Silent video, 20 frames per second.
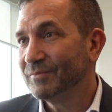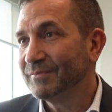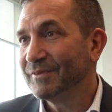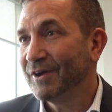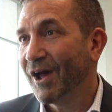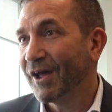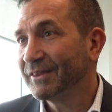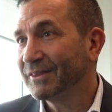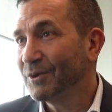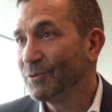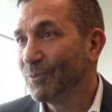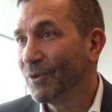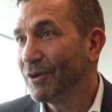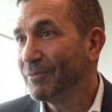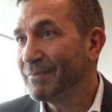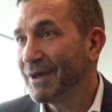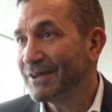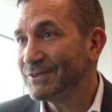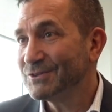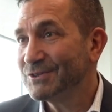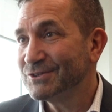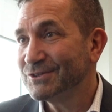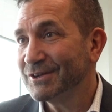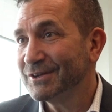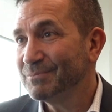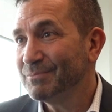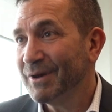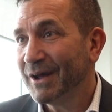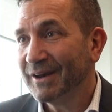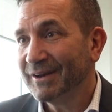Not that we're
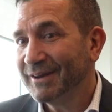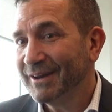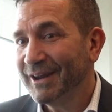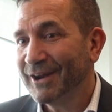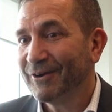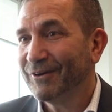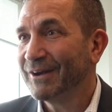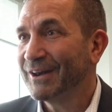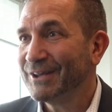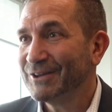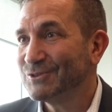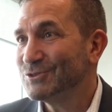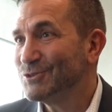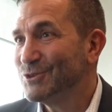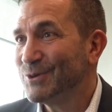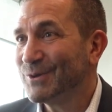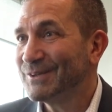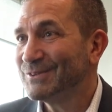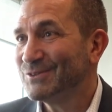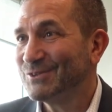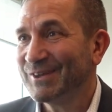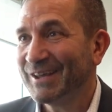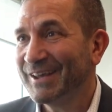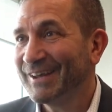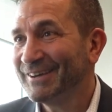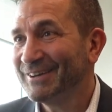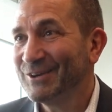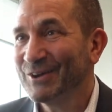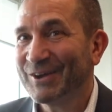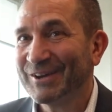messaging, but here it is. You can see
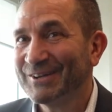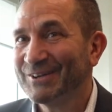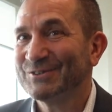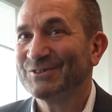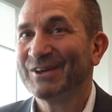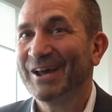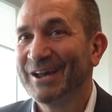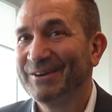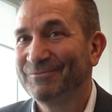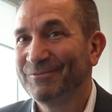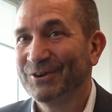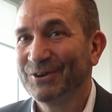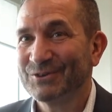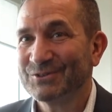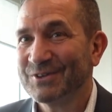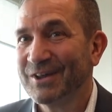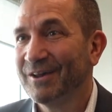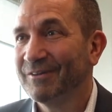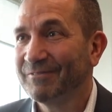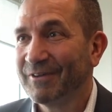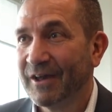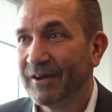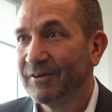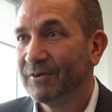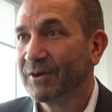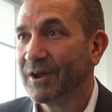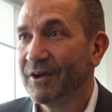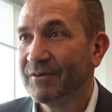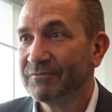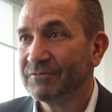it. You can decide for yourself. How
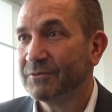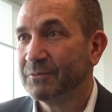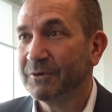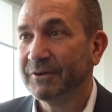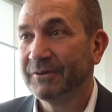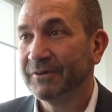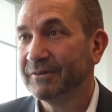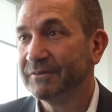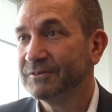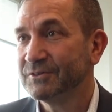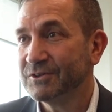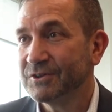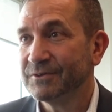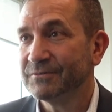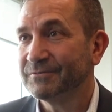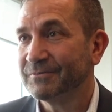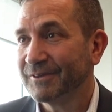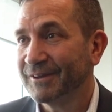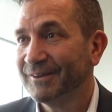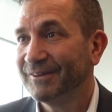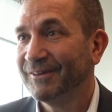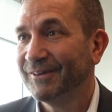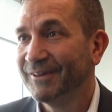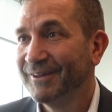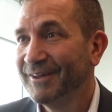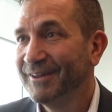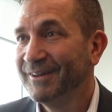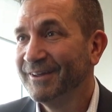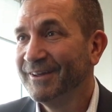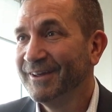comfortable do you feel
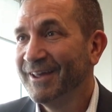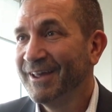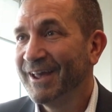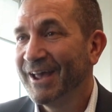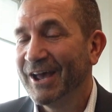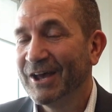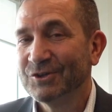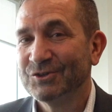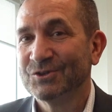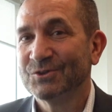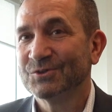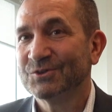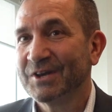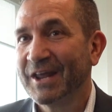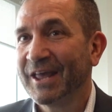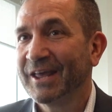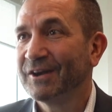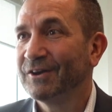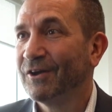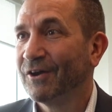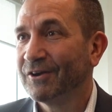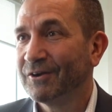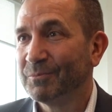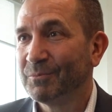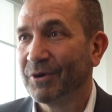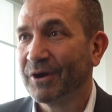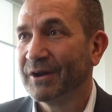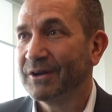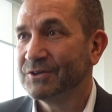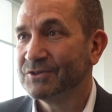as you stand on a
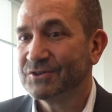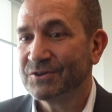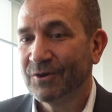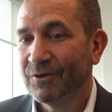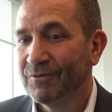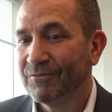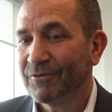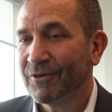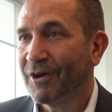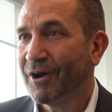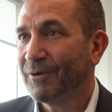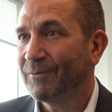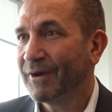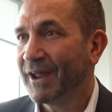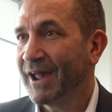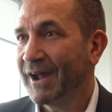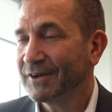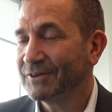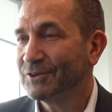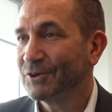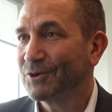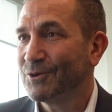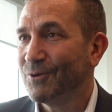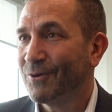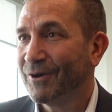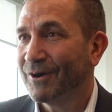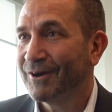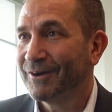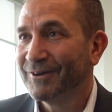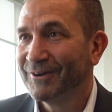bridge over our reactor
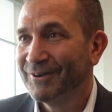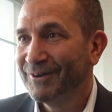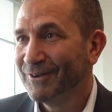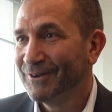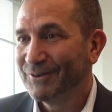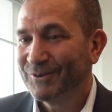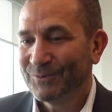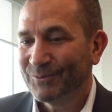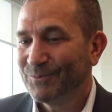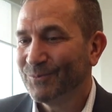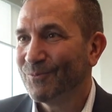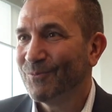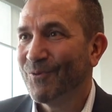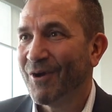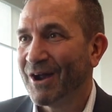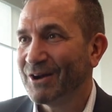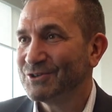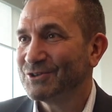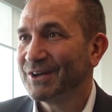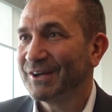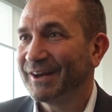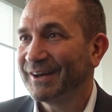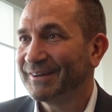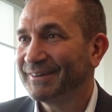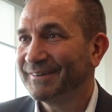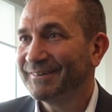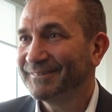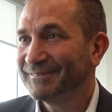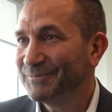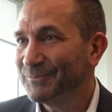core watching it?
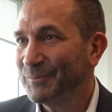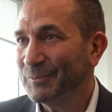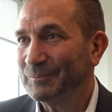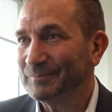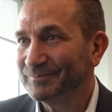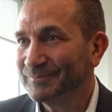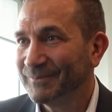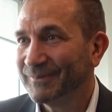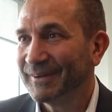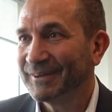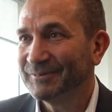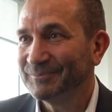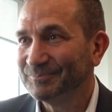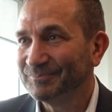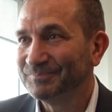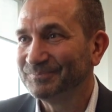Right?